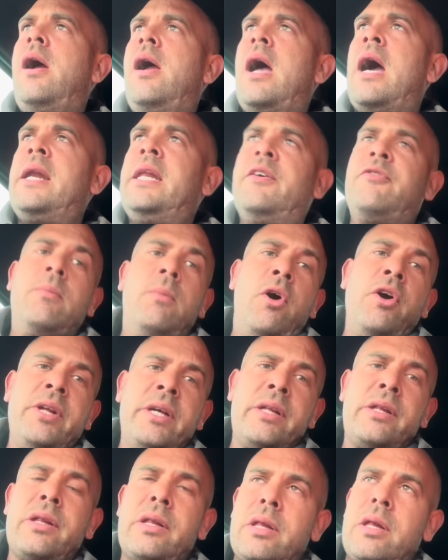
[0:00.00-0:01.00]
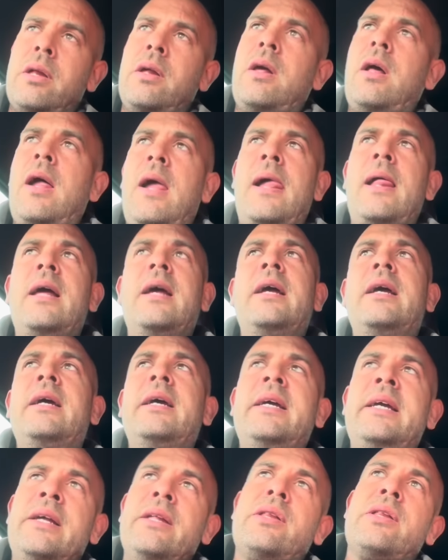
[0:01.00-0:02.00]
And if I'm honest,
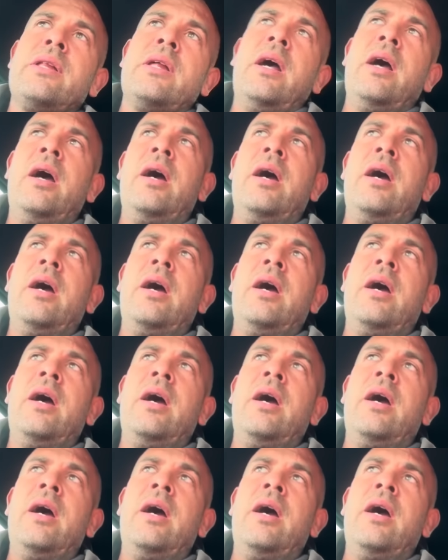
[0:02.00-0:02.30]
it's